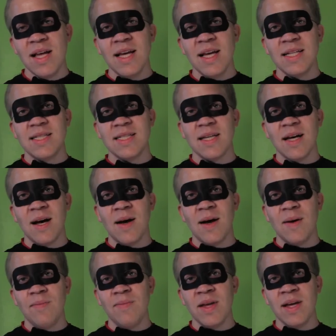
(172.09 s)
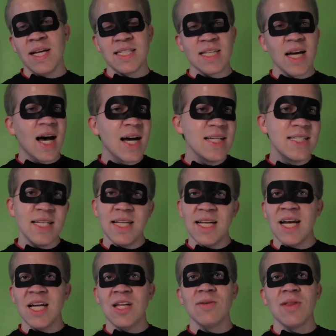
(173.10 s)
It ties in
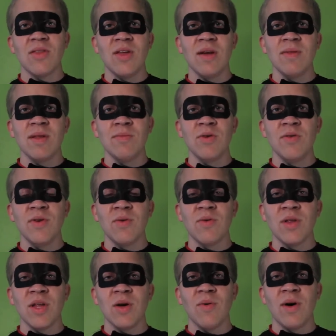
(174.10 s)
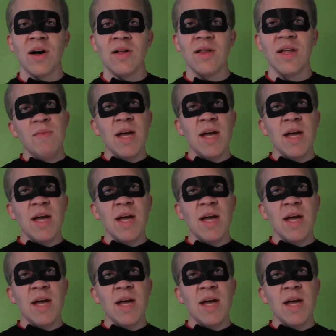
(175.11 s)
together with the theme of the movie really well.